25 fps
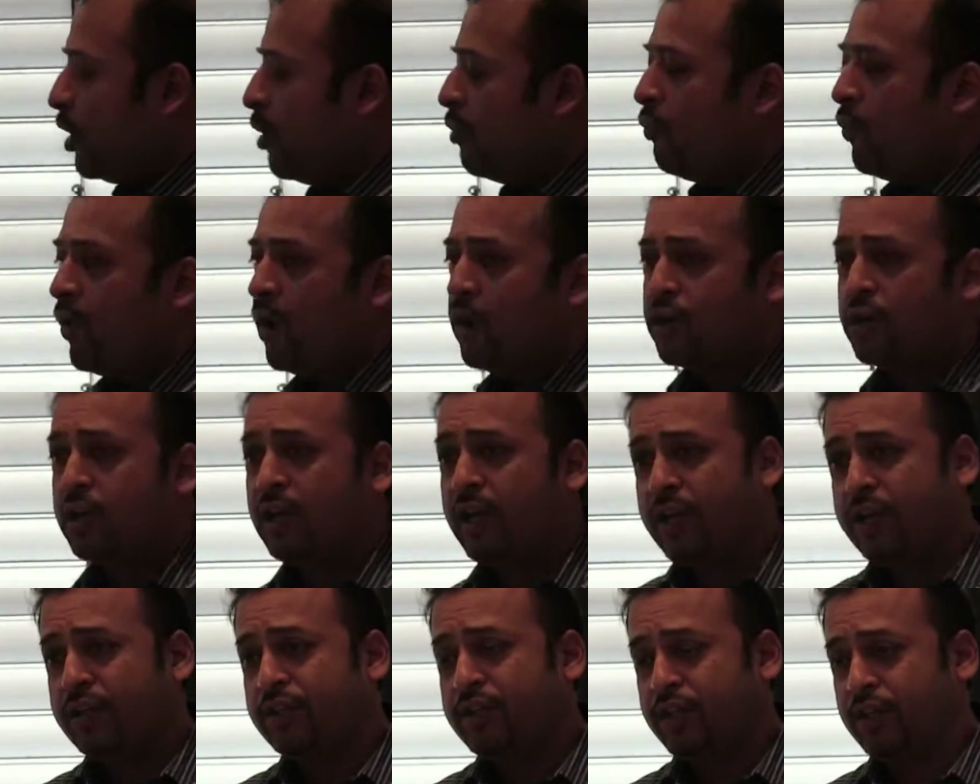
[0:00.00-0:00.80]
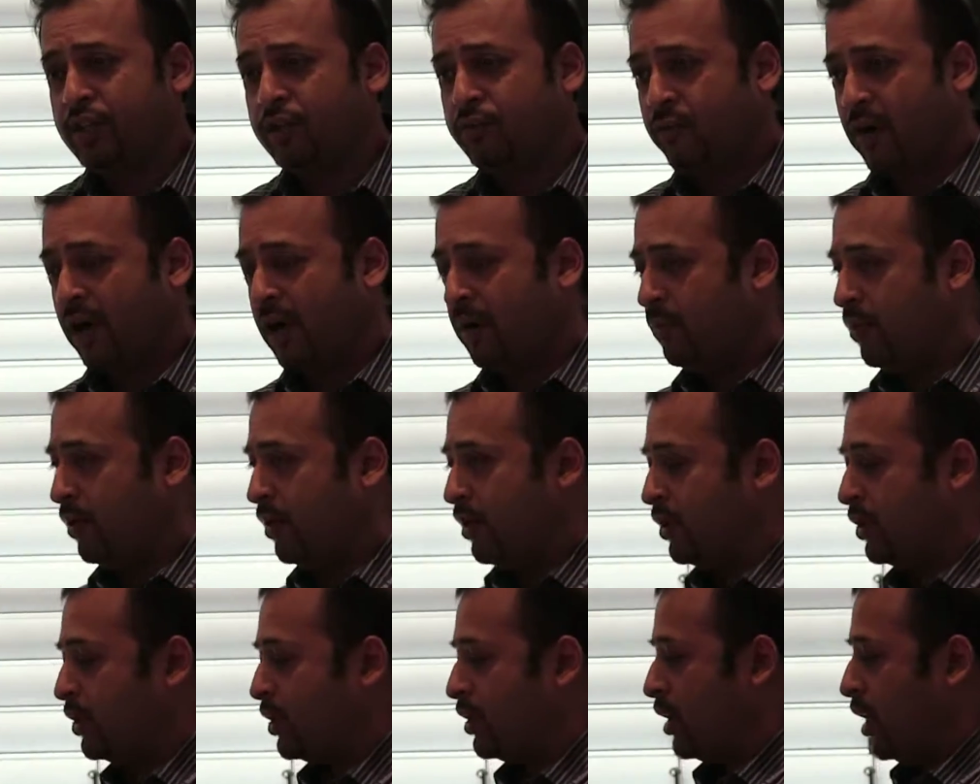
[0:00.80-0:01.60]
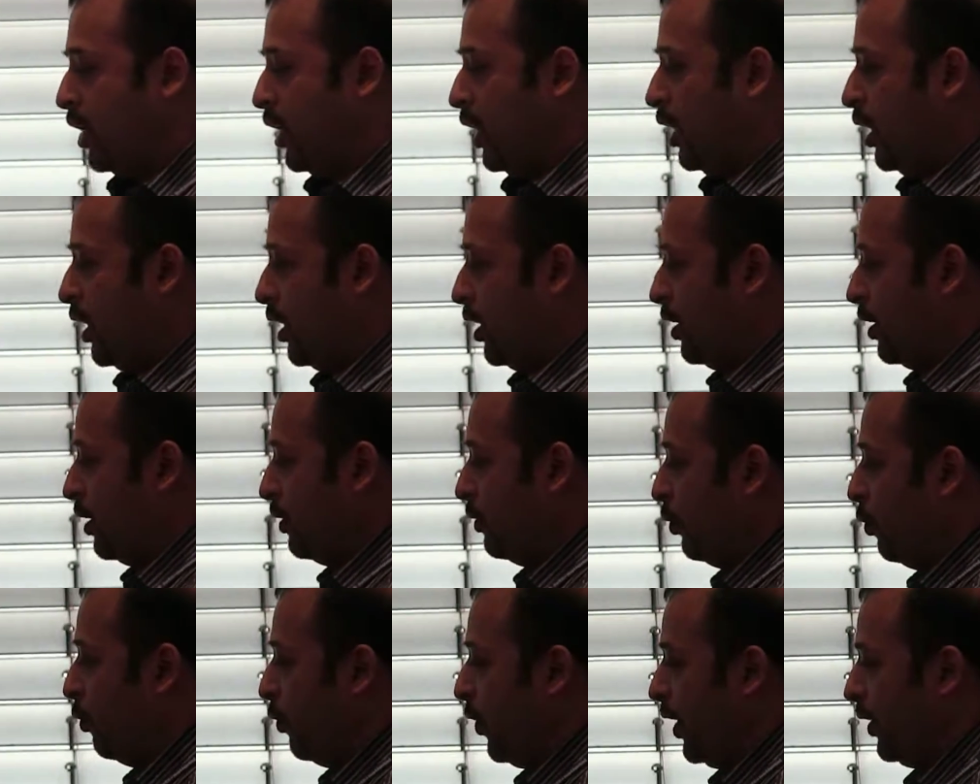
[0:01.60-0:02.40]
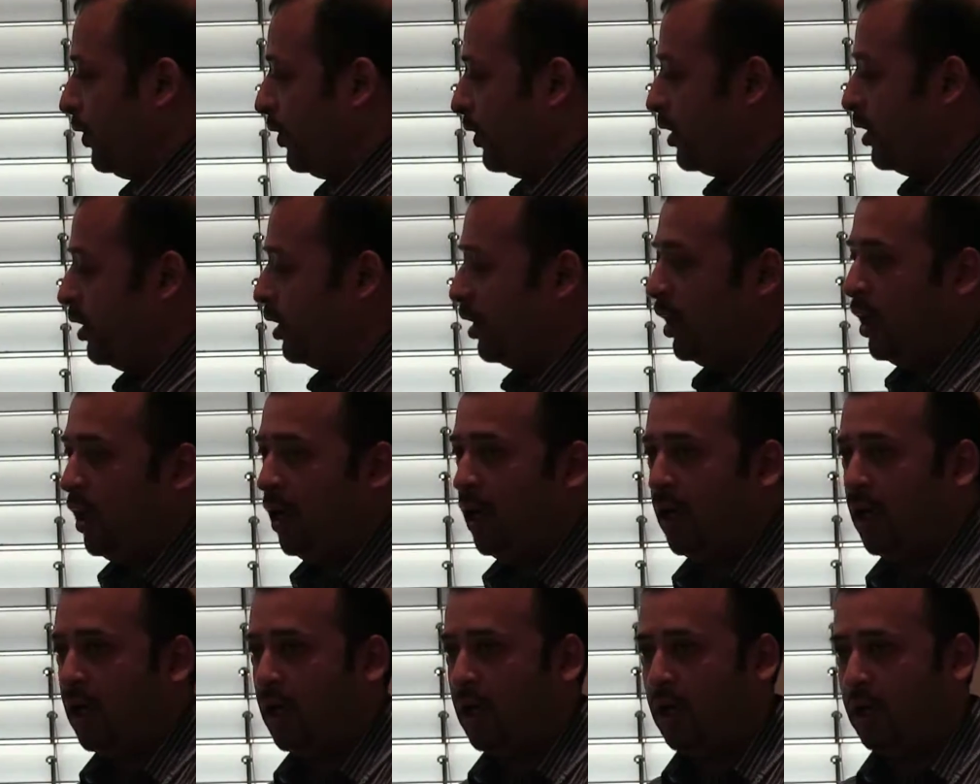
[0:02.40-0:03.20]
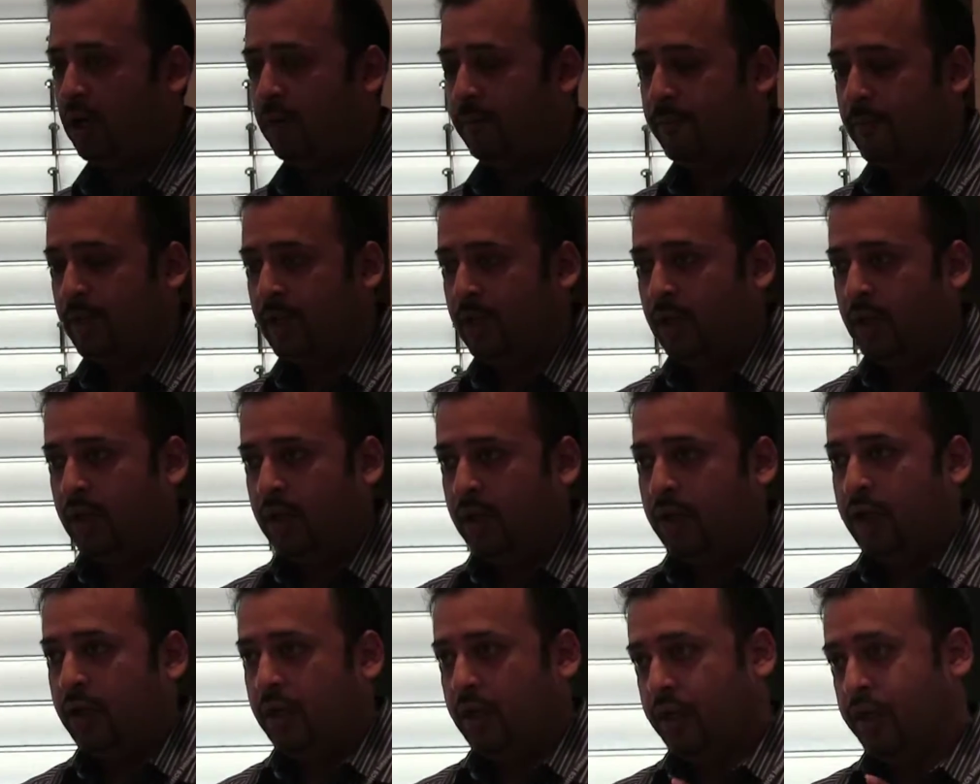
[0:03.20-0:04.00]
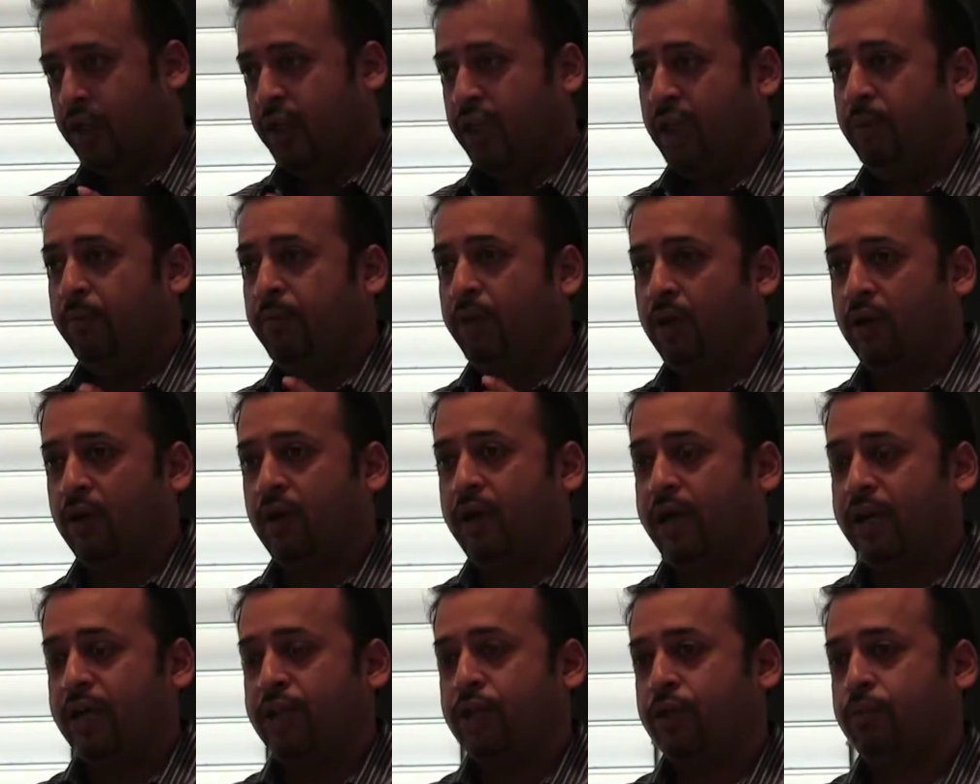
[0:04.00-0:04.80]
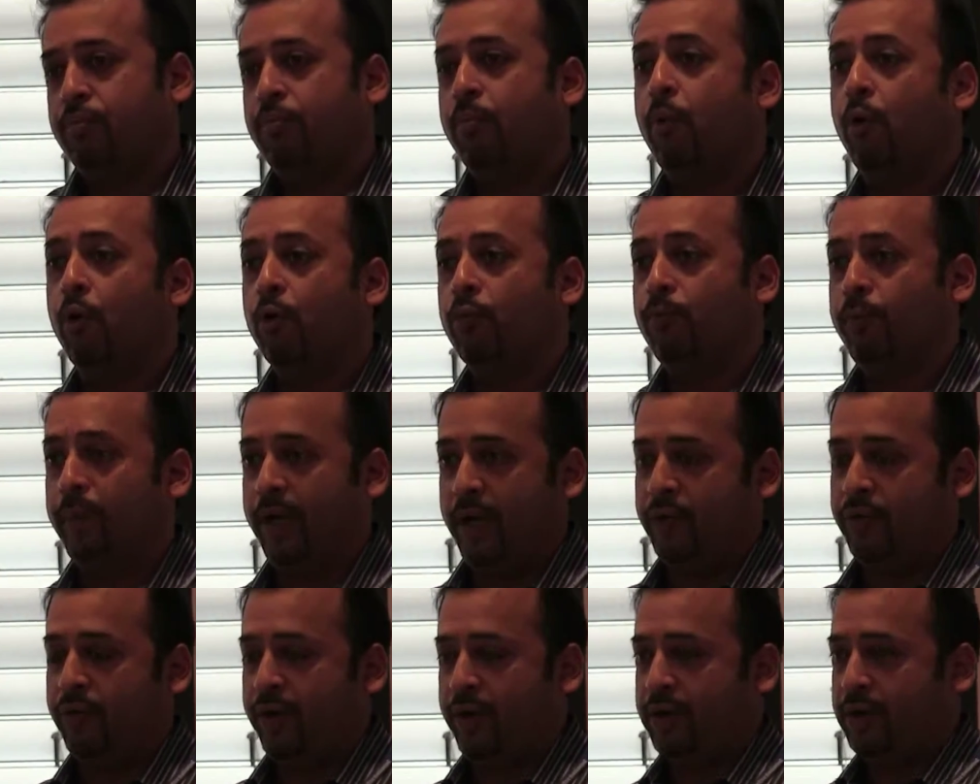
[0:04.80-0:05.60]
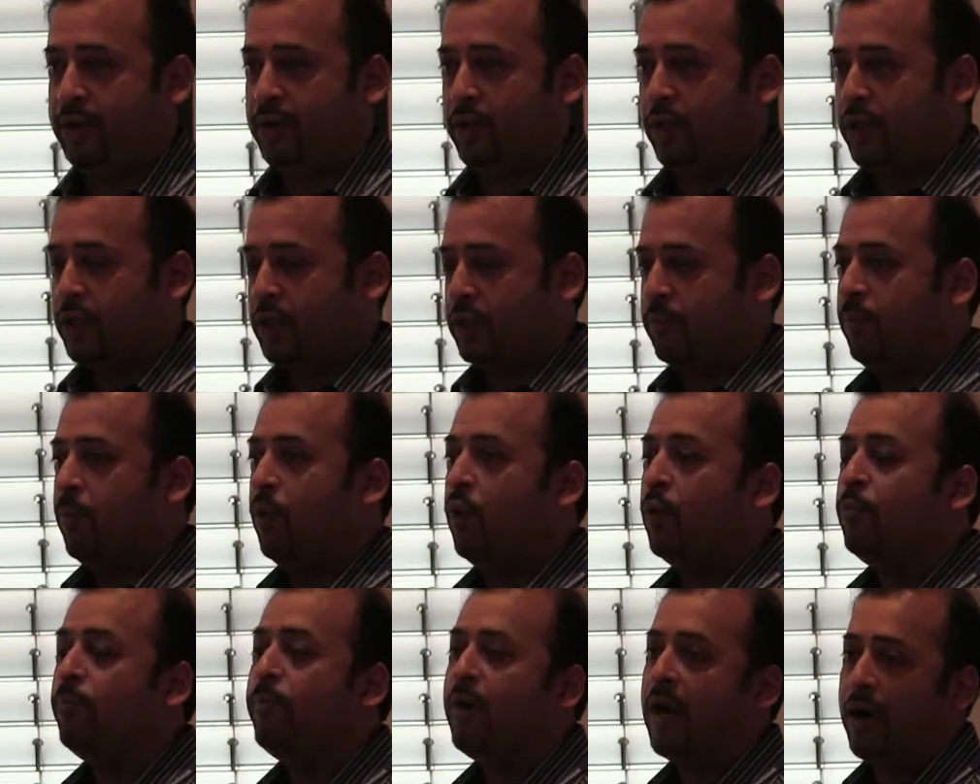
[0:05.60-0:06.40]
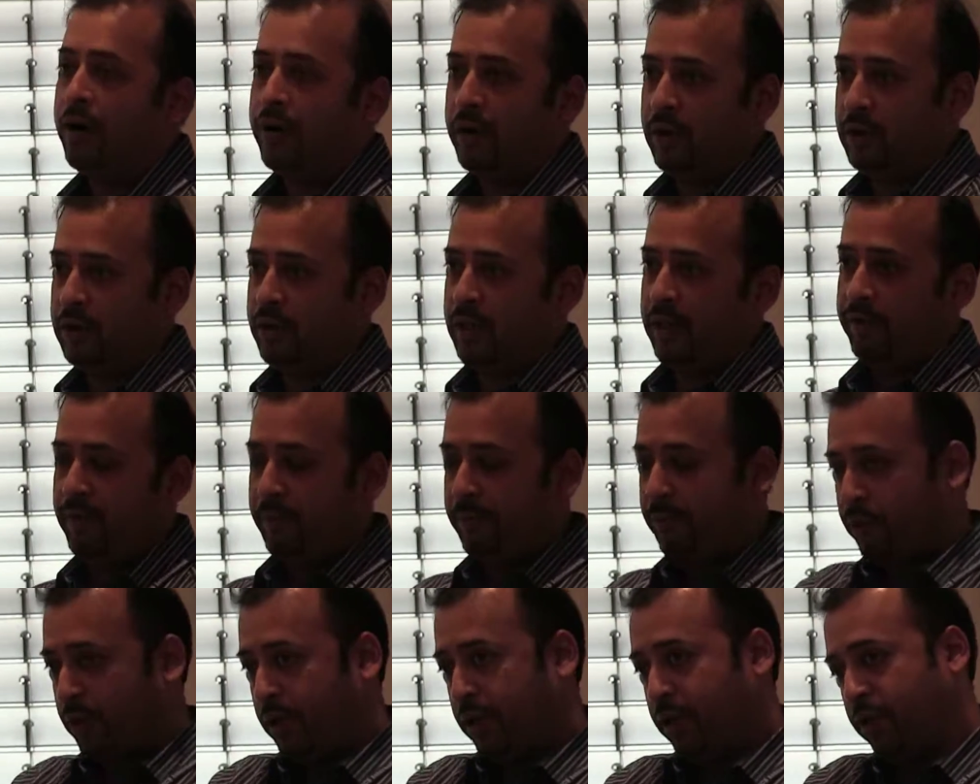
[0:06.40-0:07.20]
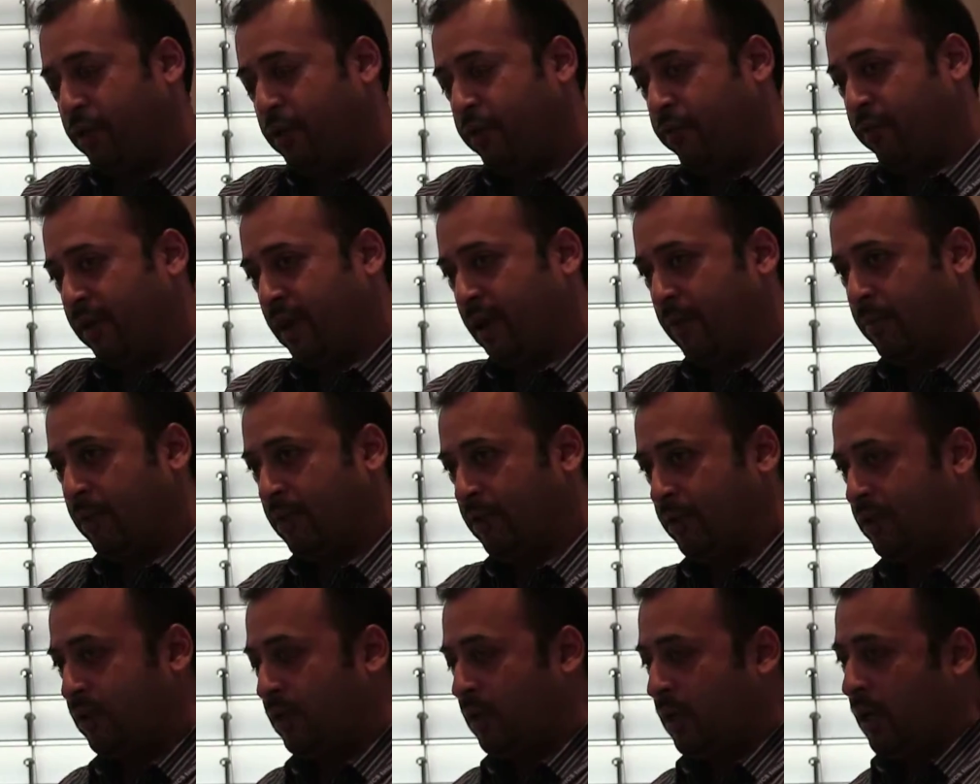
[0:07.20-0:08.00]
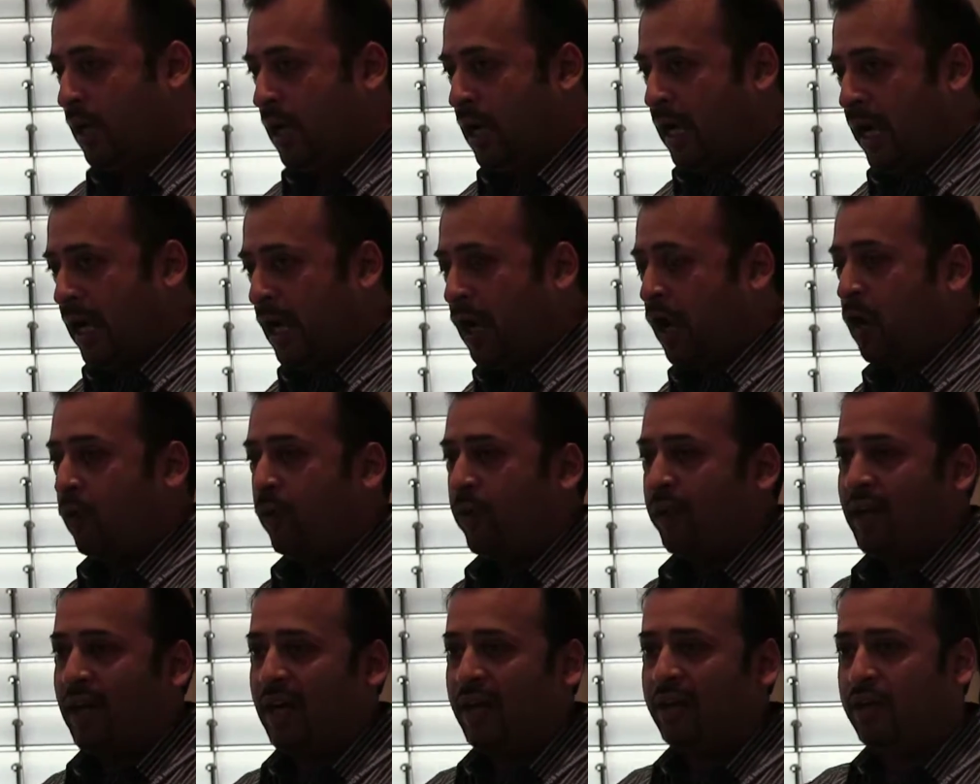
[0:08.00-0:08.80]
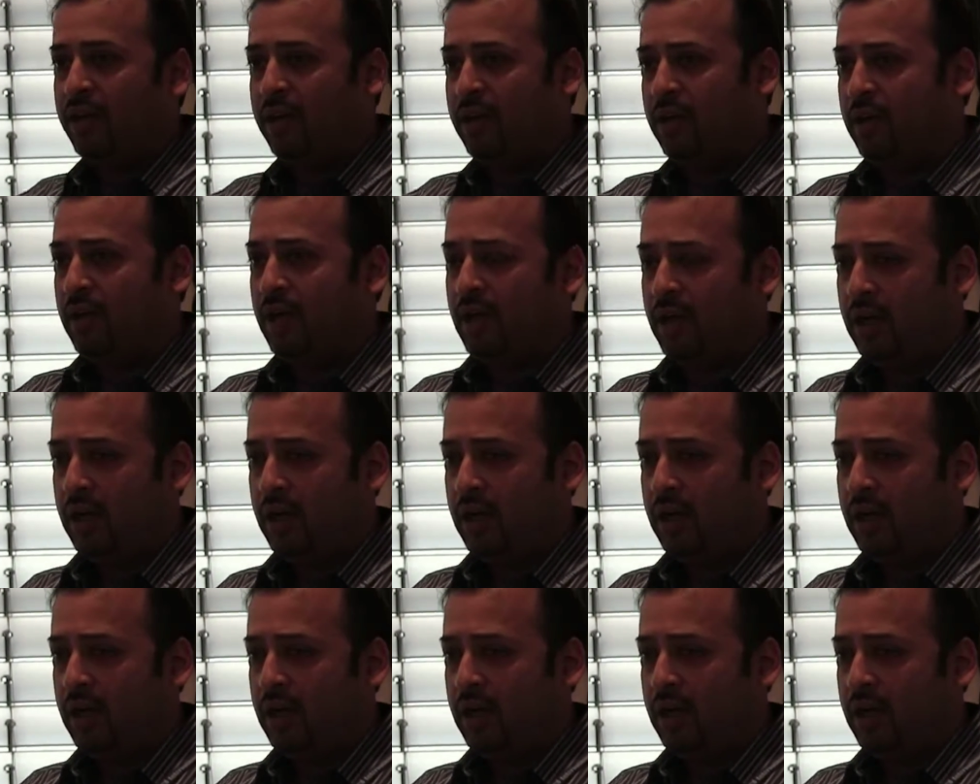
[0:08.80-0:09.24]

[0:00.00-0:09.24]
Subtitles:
functionalize these fibers with demineralized bone matrix. So it's a bone powder that we put into the fibers along with other